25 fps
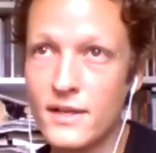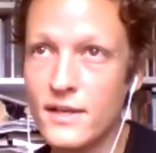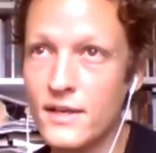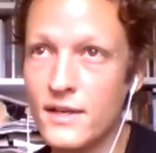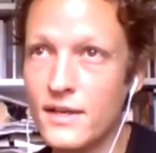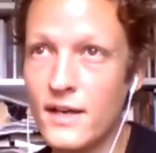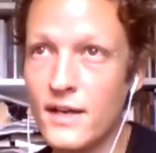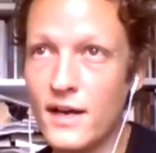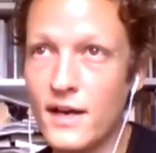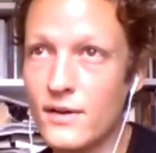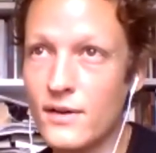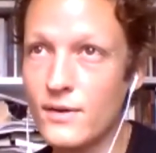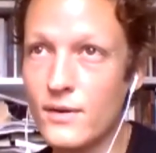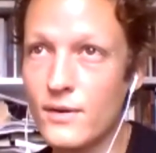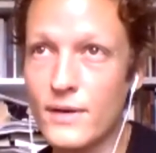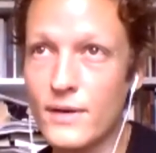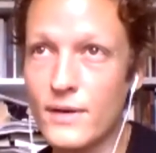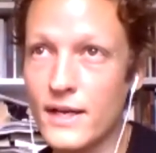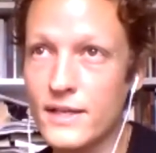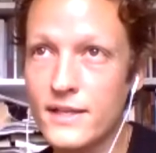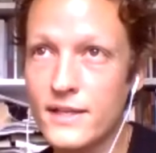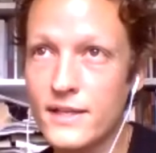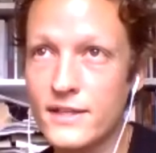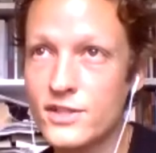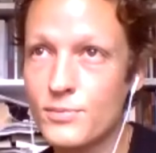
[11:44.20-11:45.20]
I don't know,
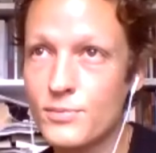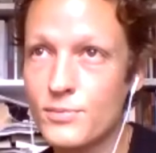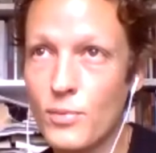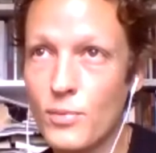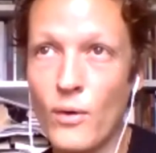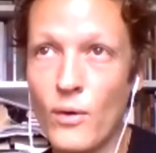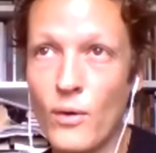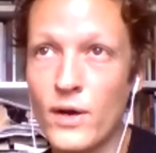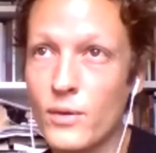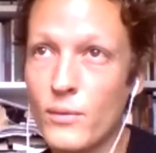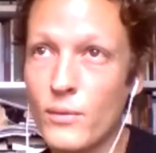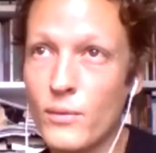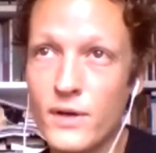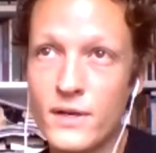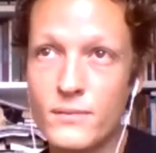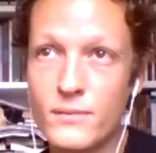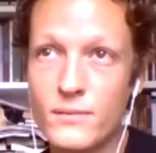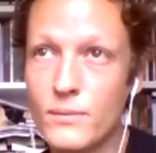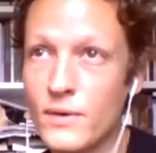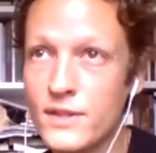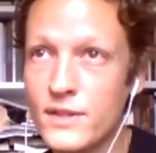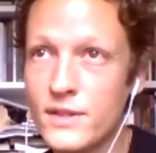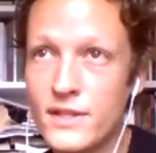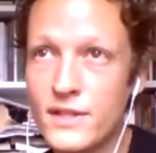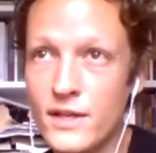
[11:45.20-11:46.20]
like exploring
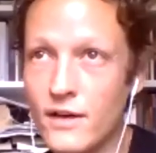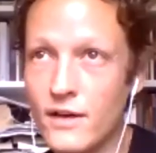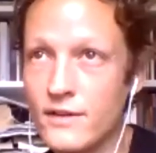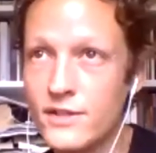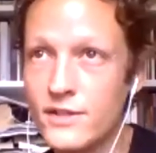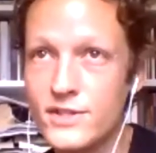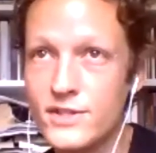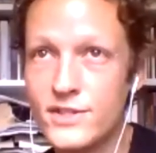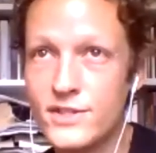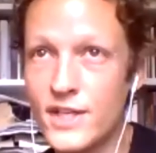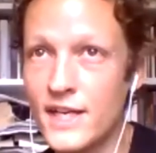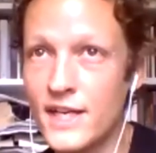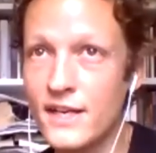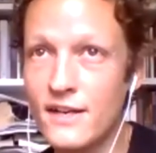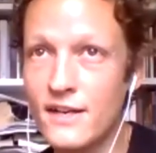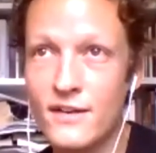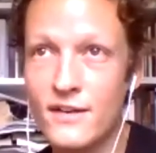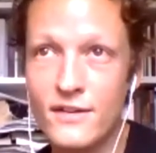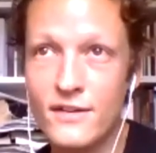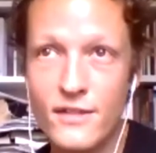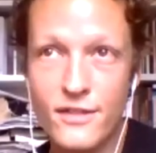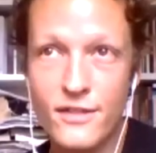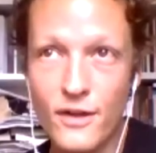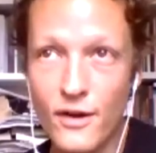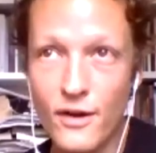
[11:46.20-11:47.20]
what the other
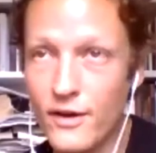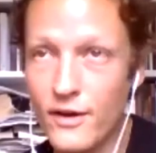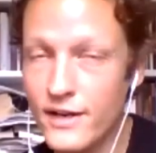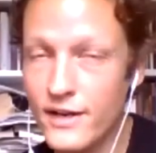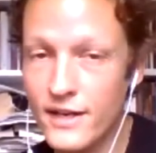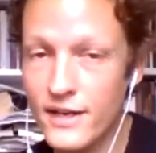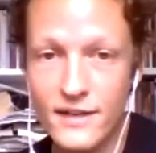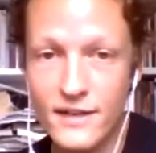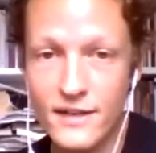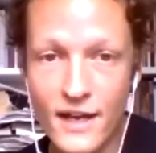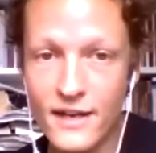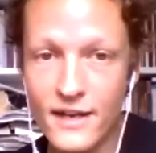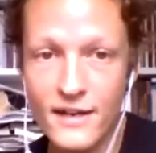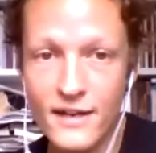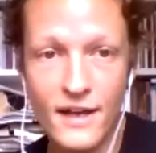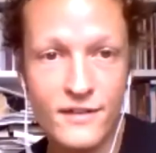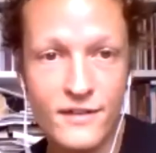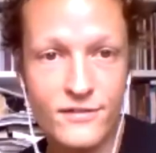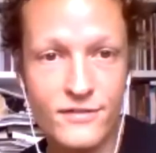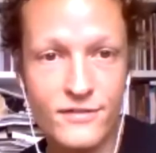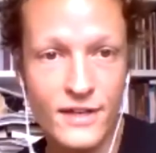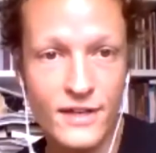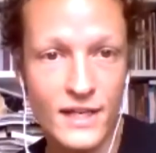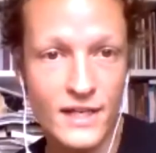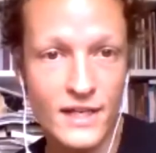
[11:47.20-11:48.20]
gender thought and
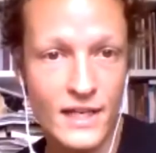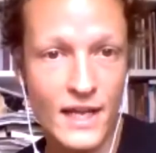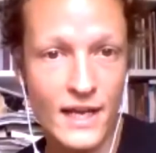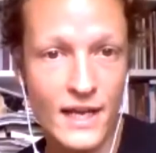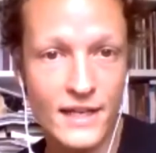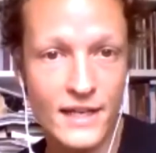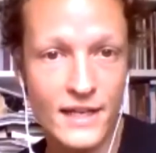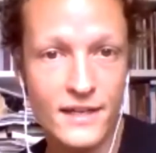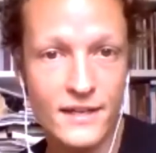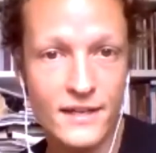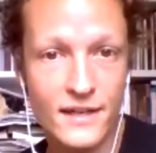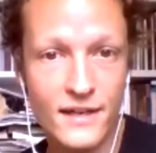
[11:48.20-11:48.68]
felt like.